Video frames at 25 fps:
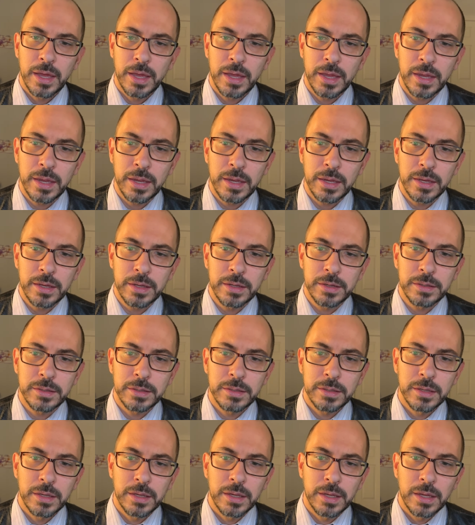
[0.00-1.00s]
And
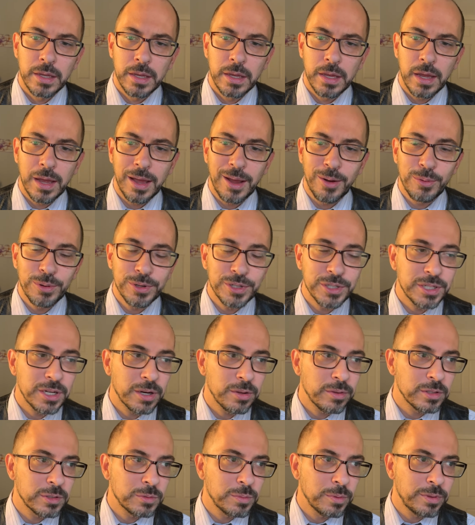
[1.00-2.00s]
I want to
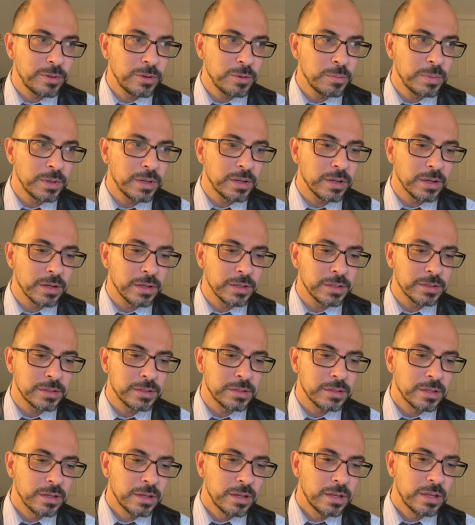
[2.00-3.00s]
share this with you
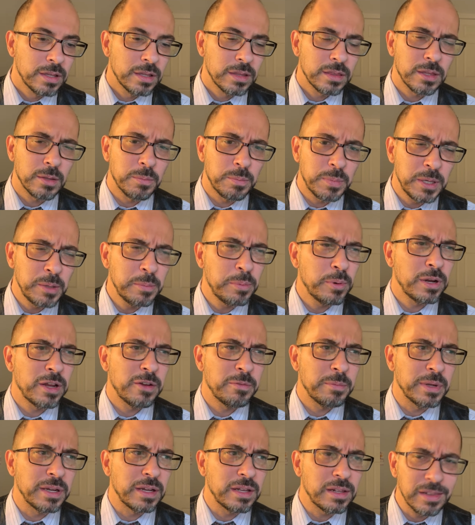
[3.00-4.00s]
because the people
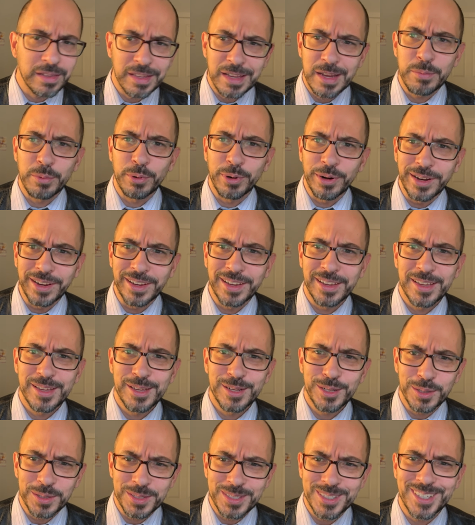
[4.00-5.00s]
have been clamoring
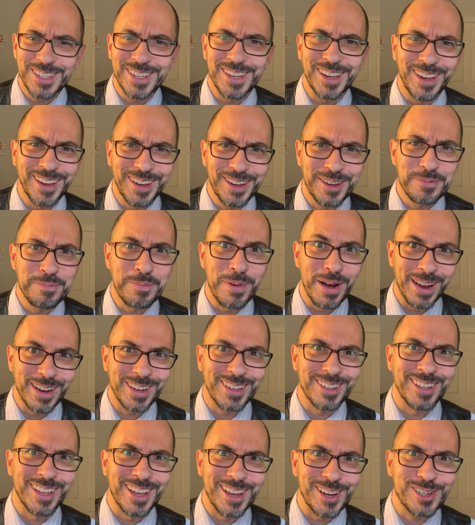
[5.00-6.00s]
to see my
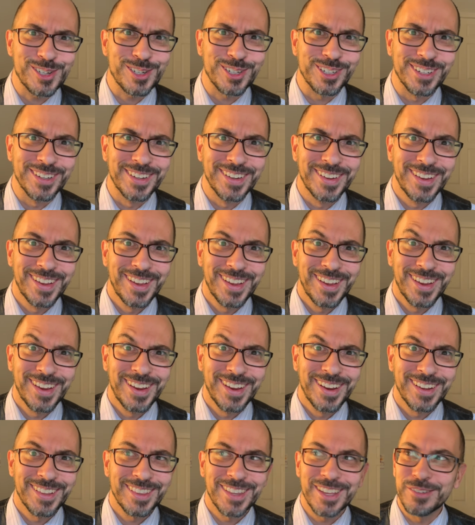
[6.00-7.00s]
collection.
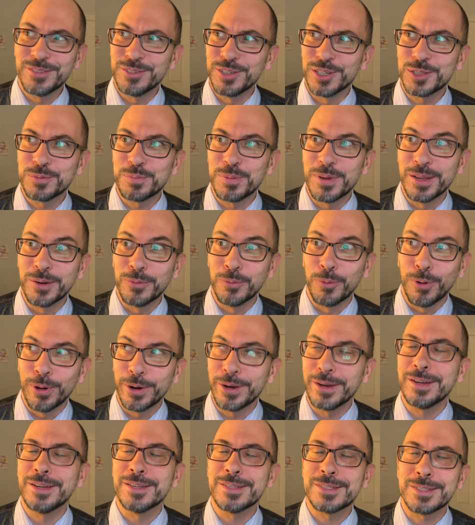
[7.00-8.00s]
They've just been
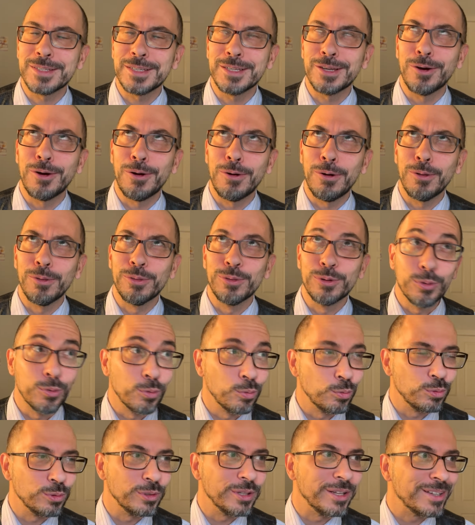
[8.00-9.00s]
wanting to see all the
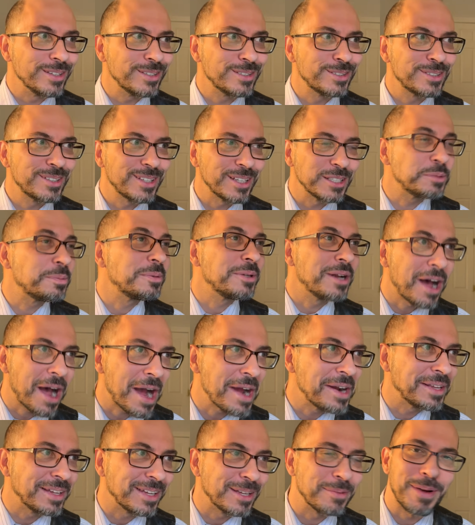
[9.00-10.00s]
coolness that's been
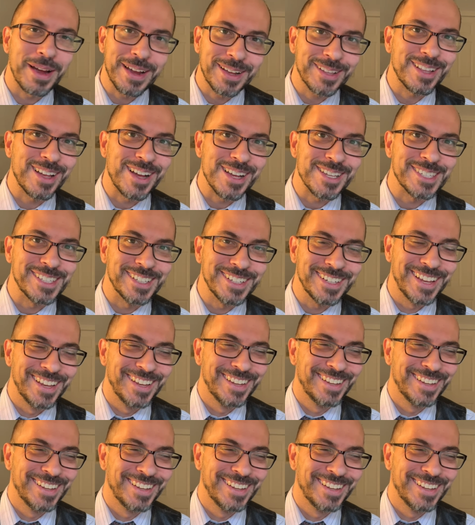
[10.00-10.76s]
hiding in my closet.